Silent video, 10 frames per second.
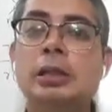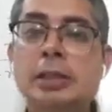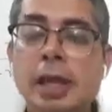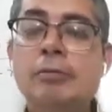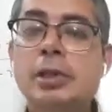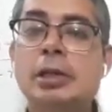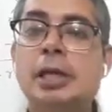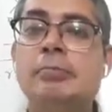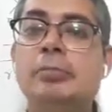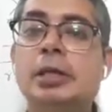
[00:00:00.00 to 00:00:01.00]
They will
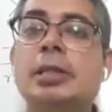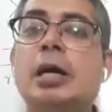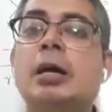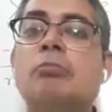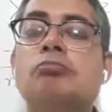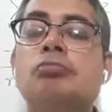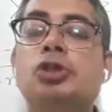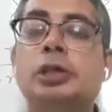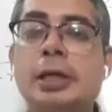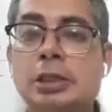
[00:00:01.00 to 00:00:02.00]
give me the
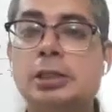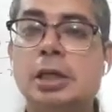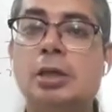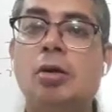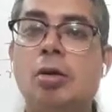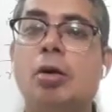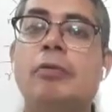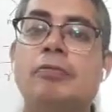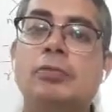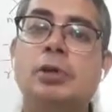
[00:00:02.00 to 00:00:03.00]
projection of